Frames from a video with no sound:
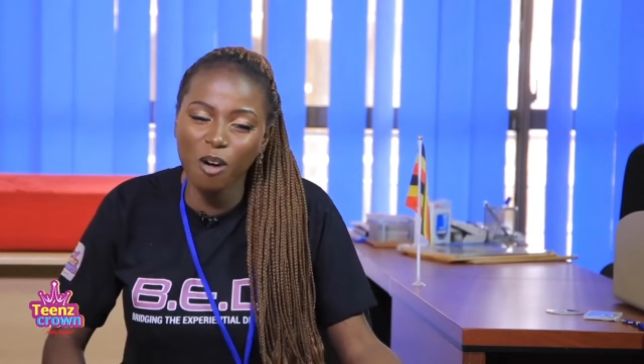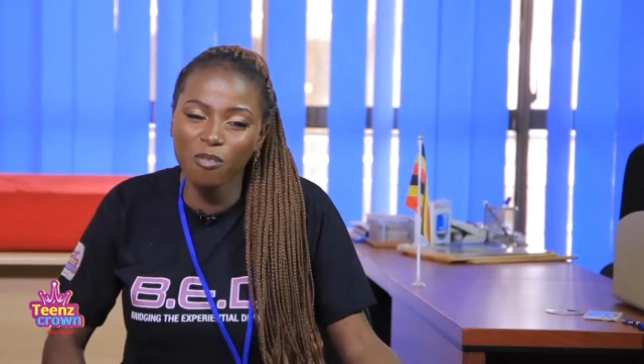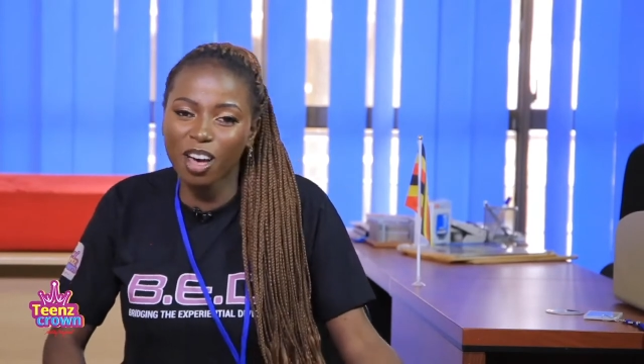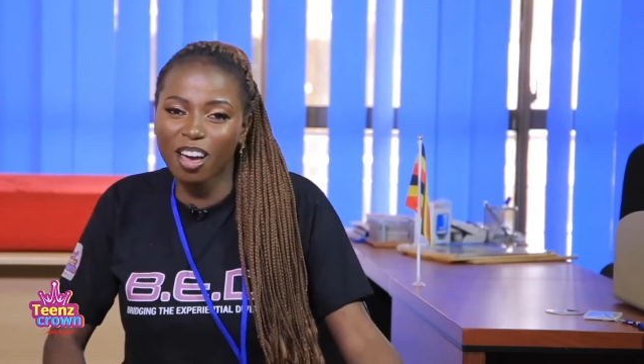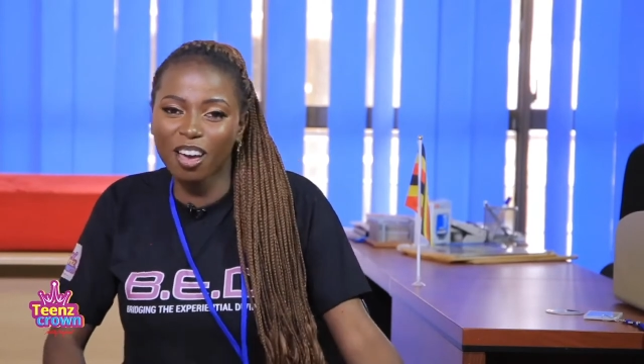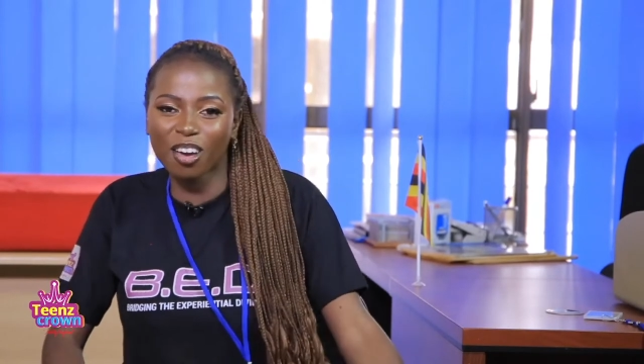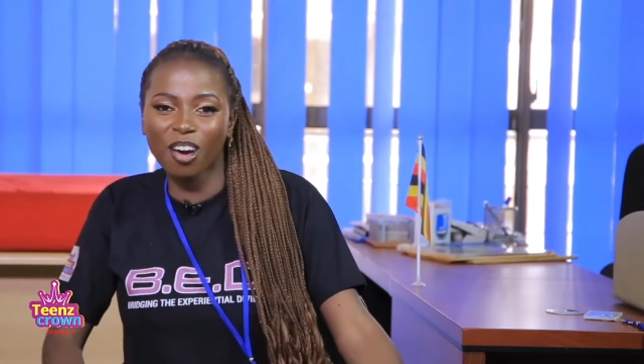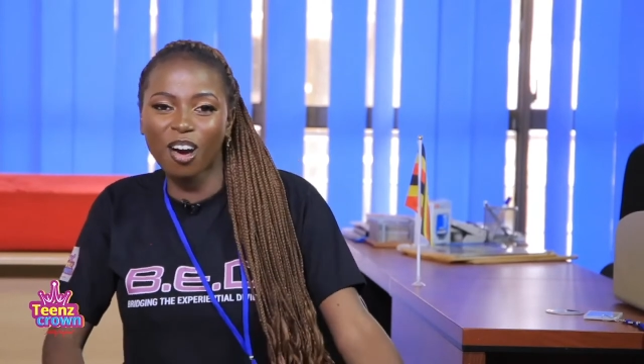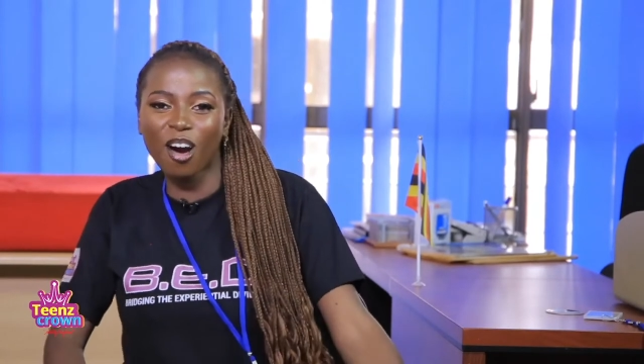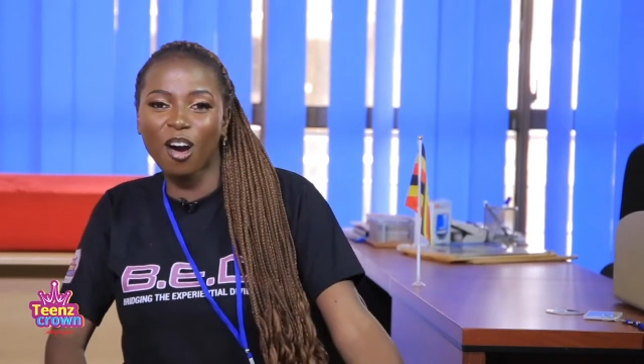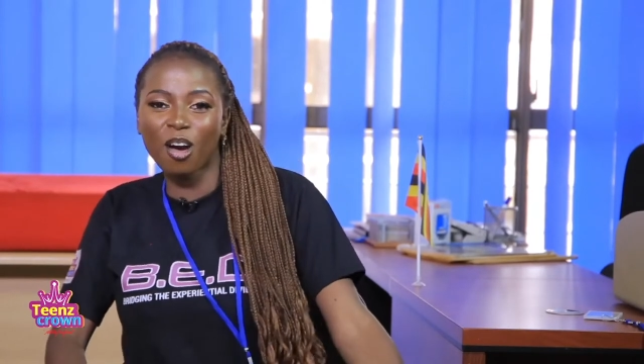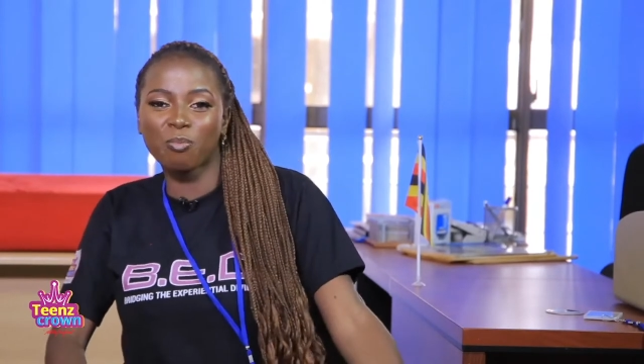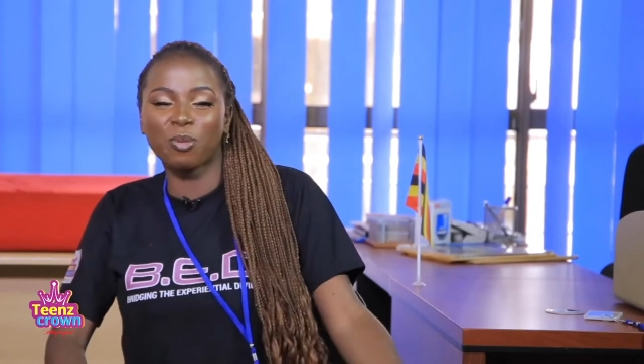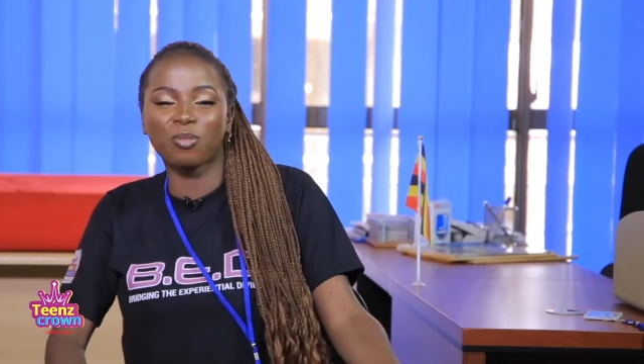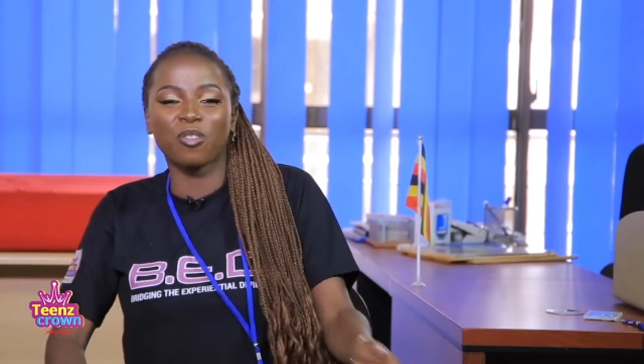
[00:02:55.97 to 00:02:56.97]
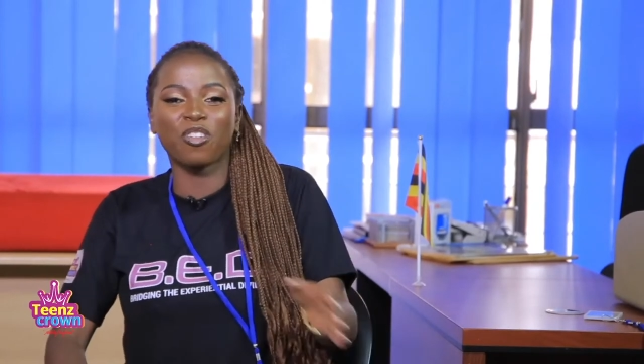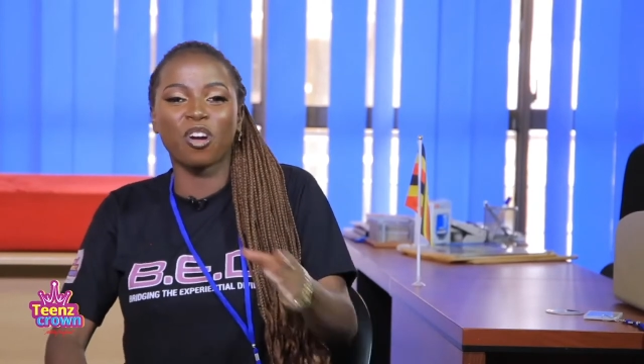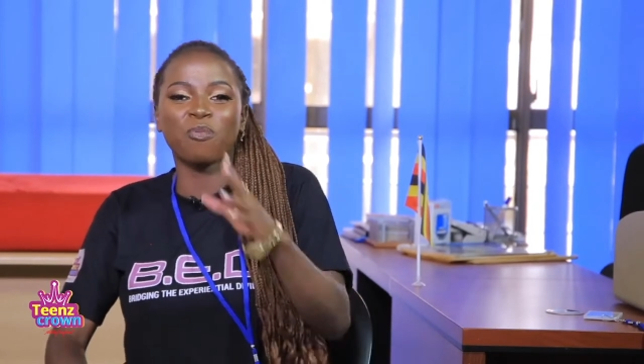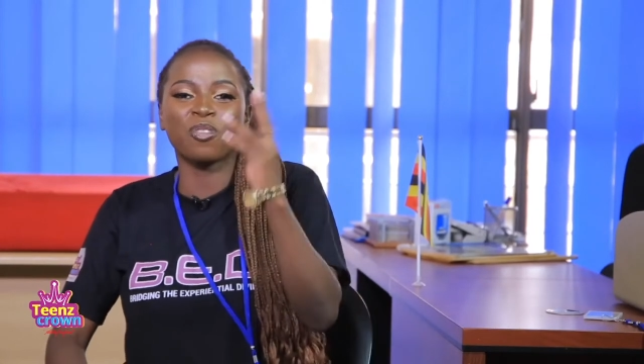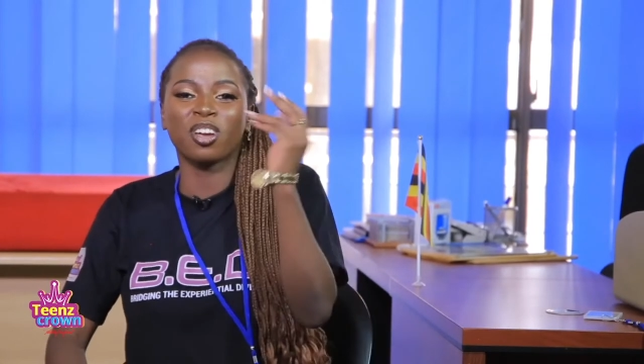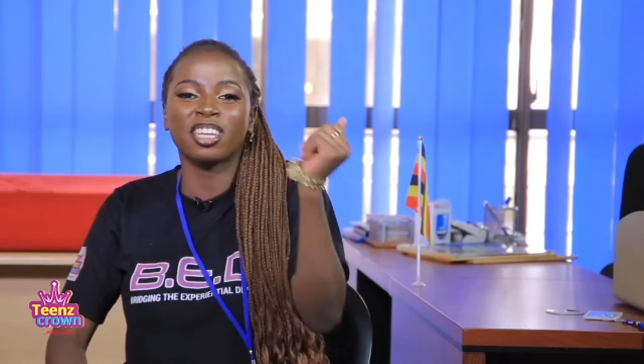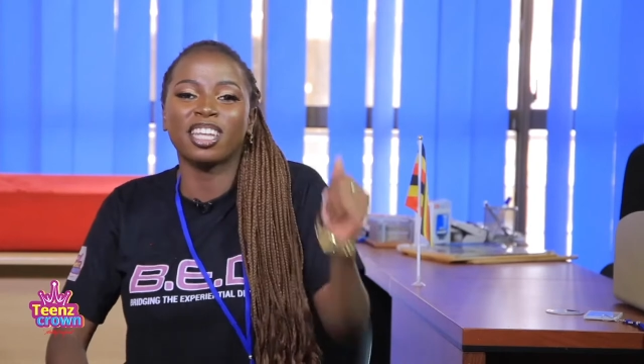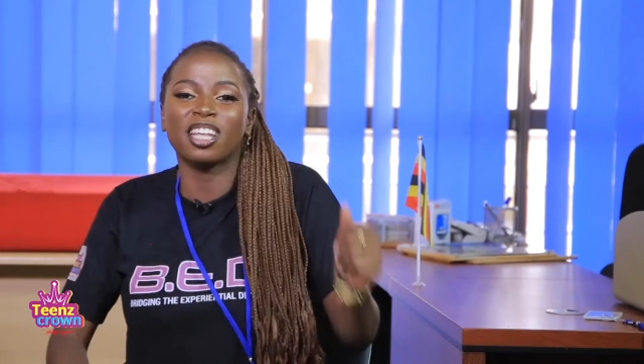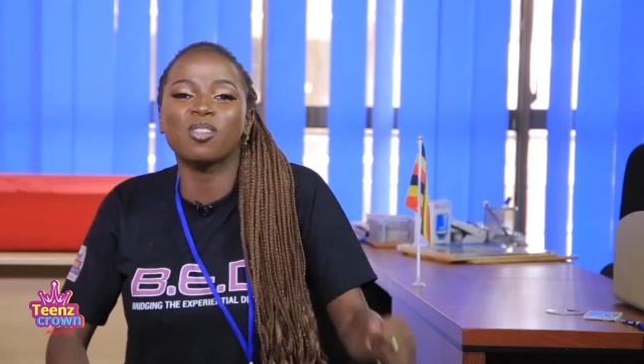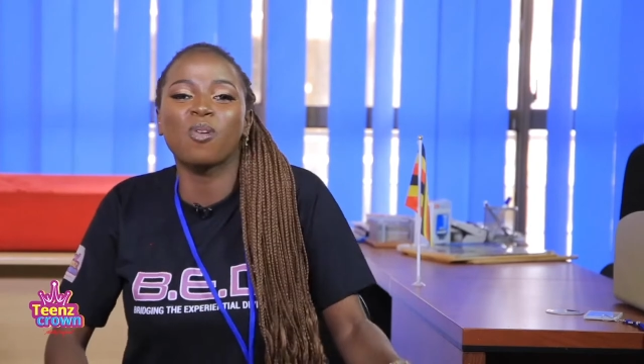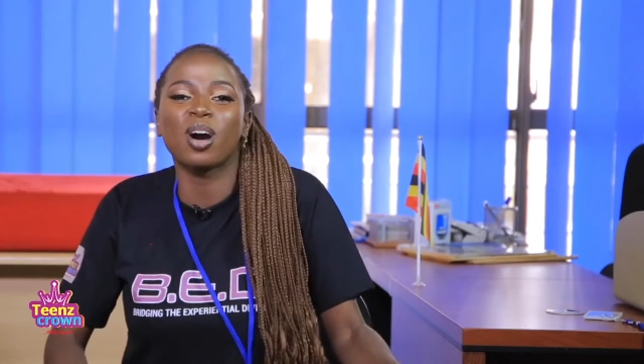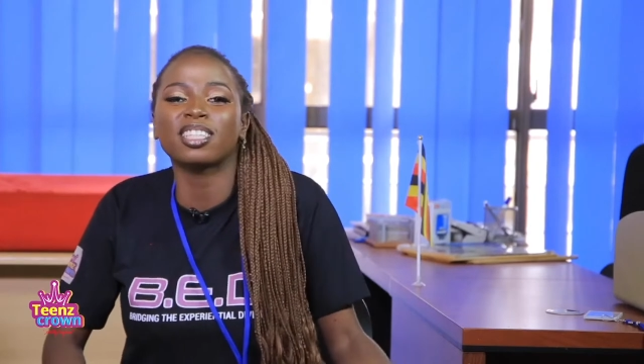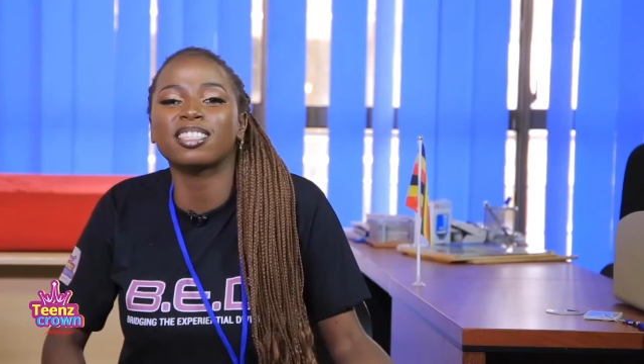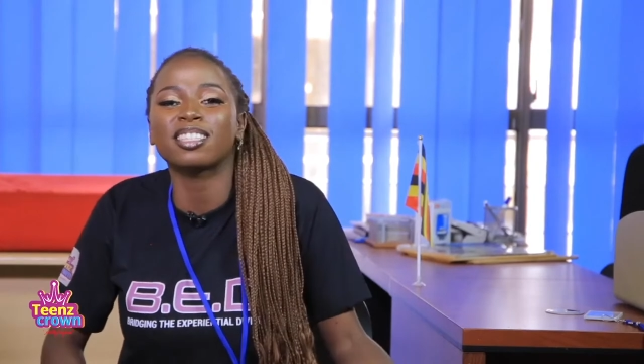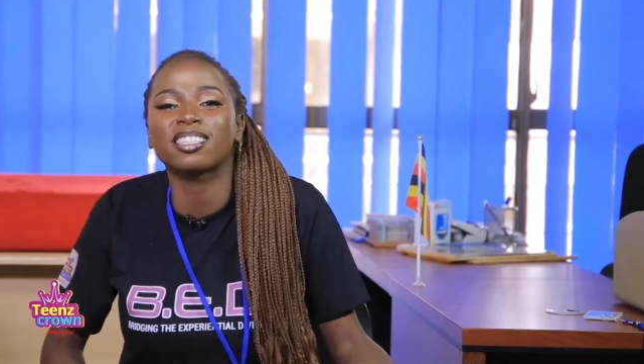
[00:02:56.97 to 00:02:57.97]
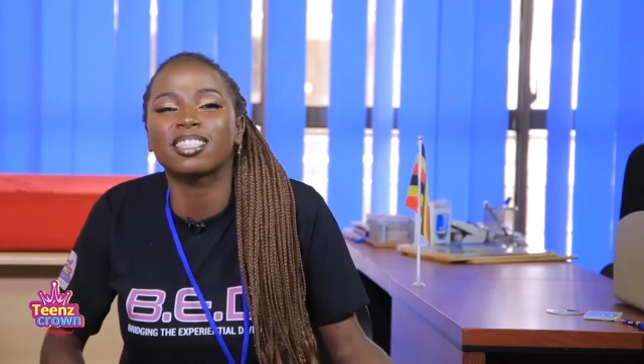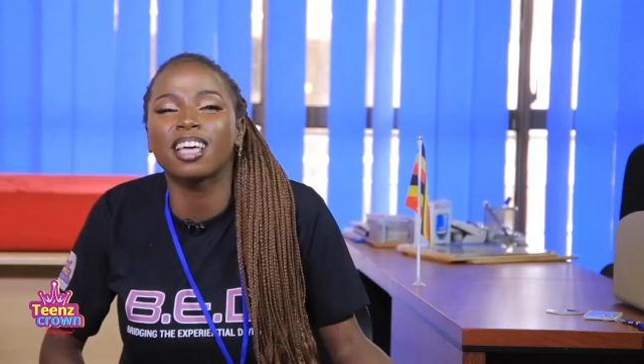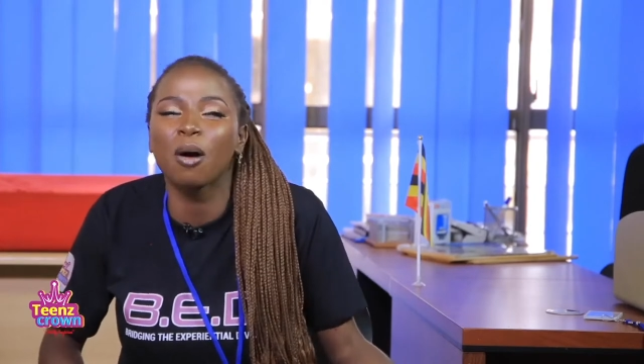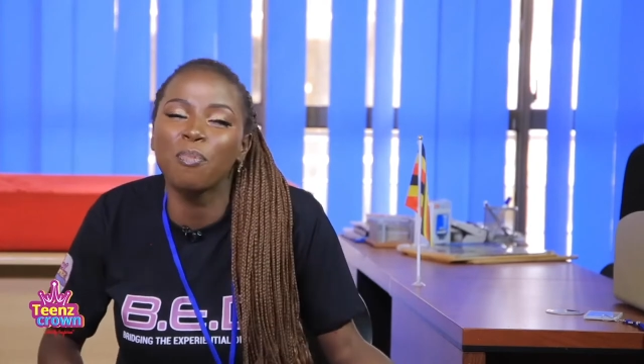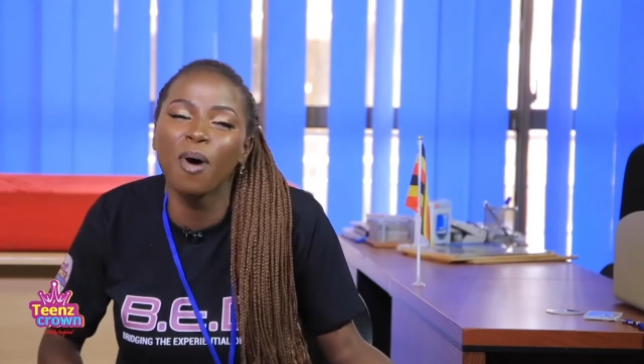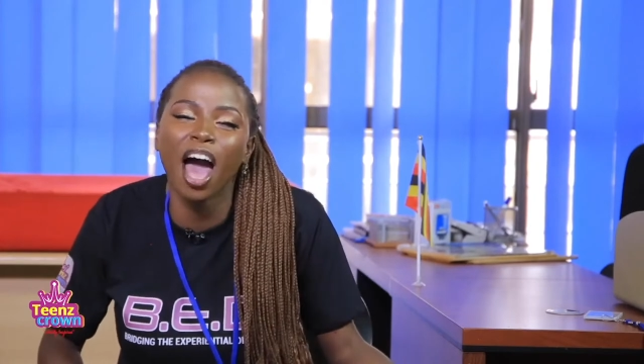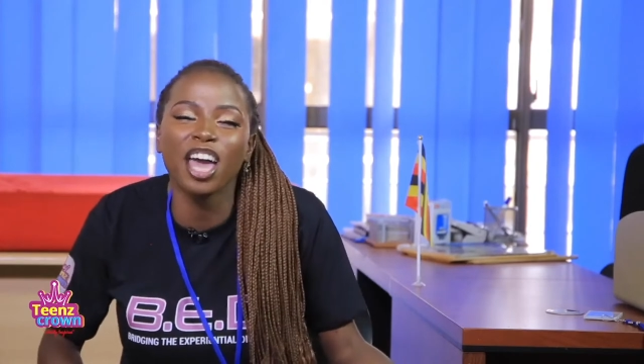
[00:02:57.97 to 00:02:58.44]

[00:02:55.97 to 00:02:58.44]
Oh my god, people from Green Hill, what's up?